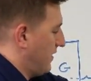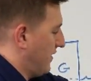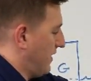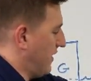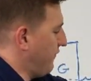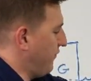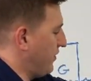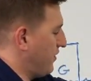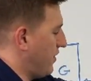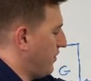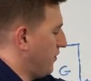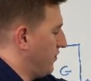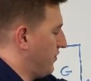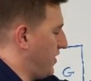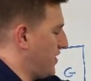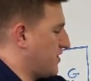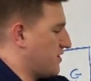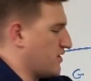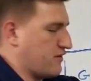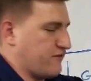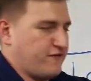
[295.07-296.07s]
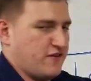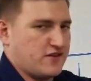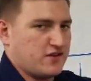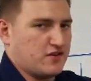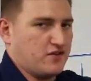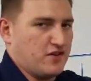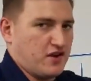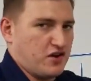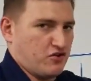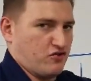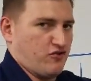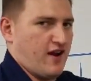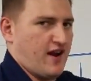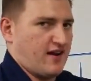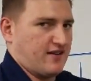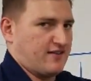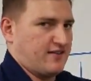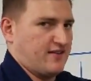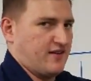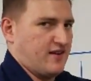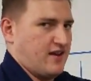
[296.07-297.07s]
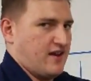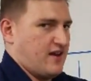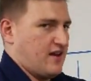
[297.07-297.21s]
even though this is physically correct,